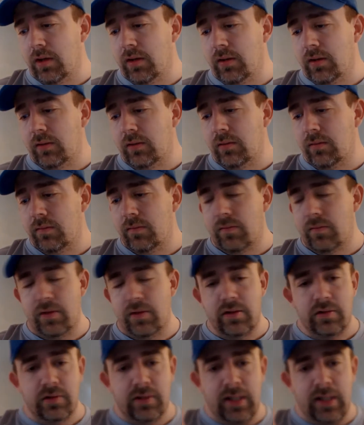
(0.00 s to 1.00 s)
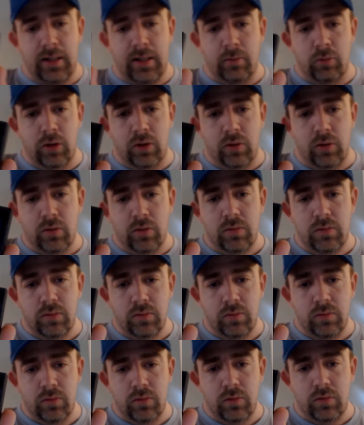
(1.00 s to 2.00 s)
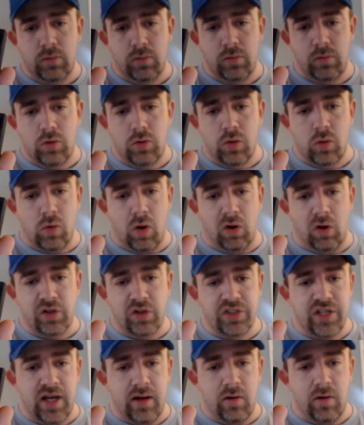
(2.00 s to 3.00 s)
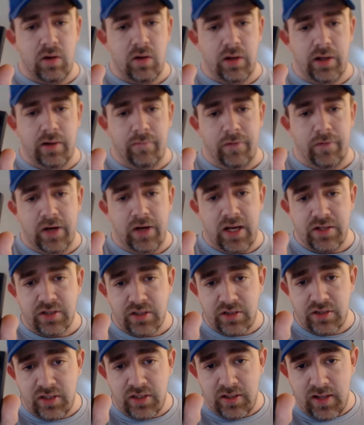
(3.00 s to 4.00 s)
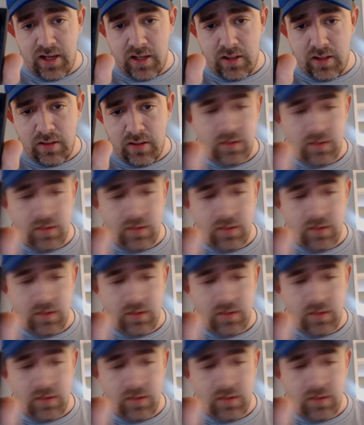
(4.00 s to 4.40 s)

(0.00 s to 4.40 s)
It's got a real cool art style on there, if you guys can see that.